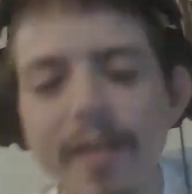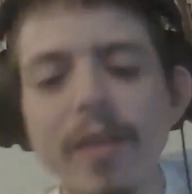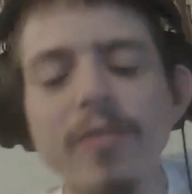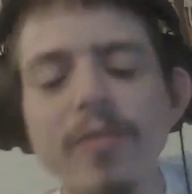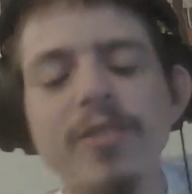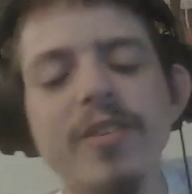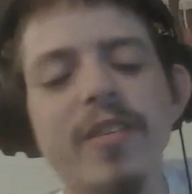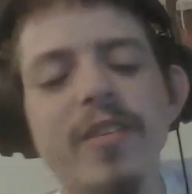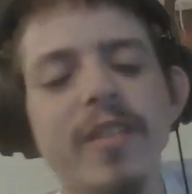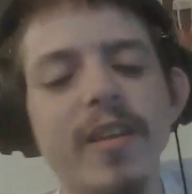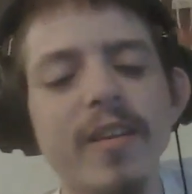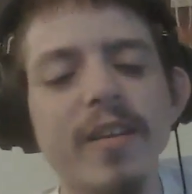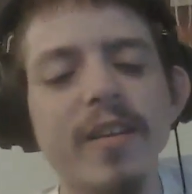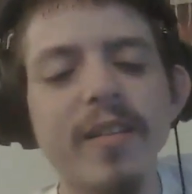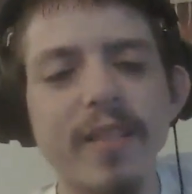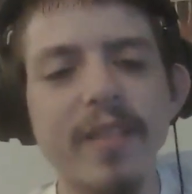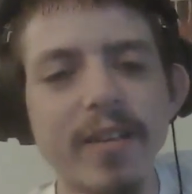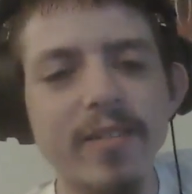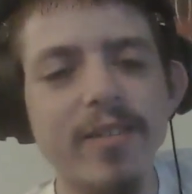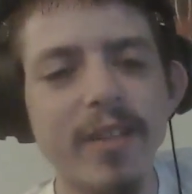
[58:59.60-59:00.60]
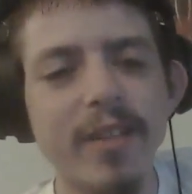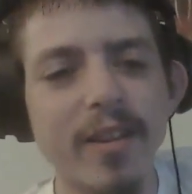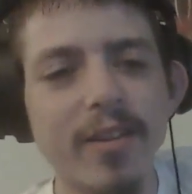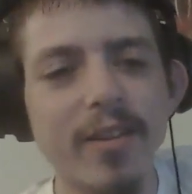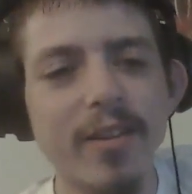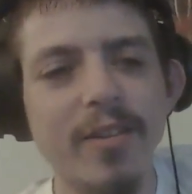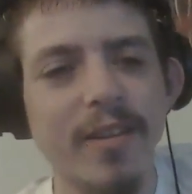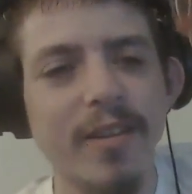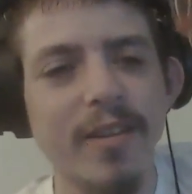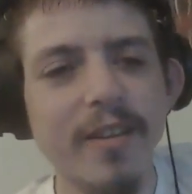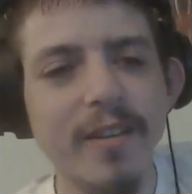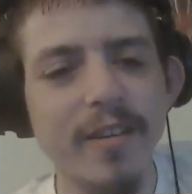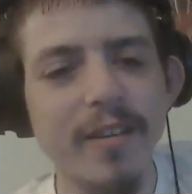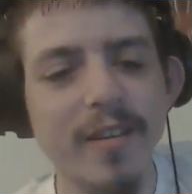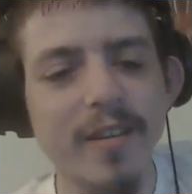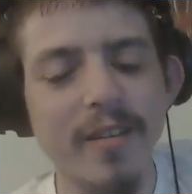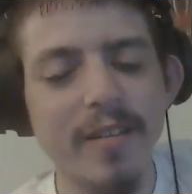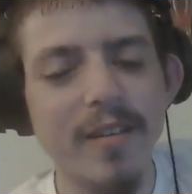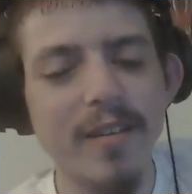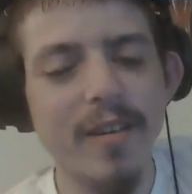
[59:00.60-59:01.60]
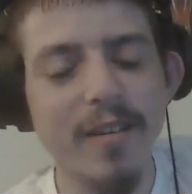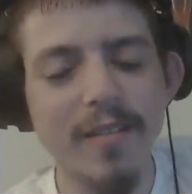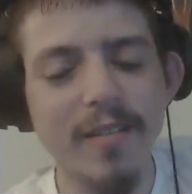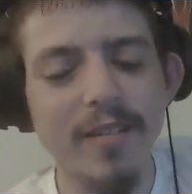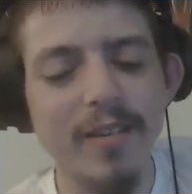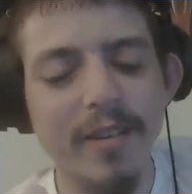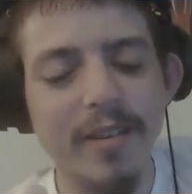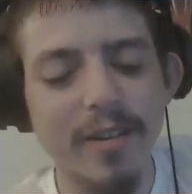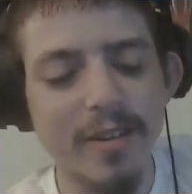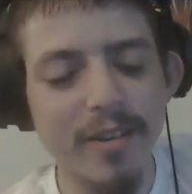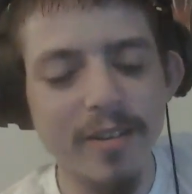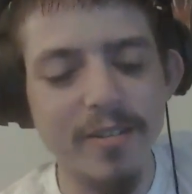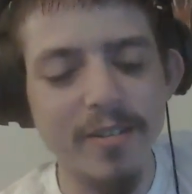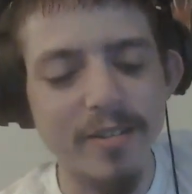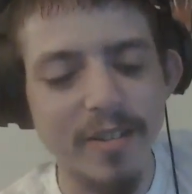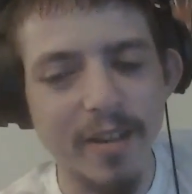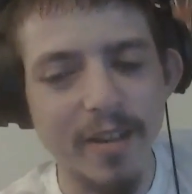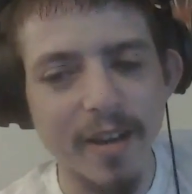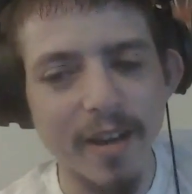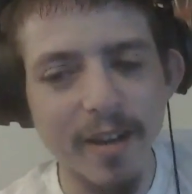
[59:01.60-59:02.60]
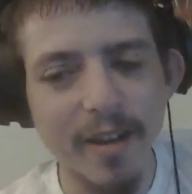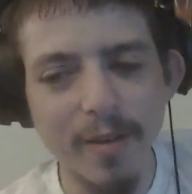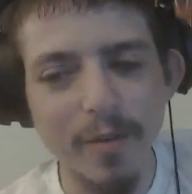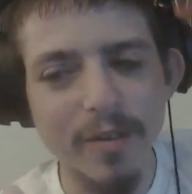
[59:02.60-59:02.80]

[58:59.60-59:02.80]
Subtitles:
see that, and that's the other thing. Like Ernie just said, I don't want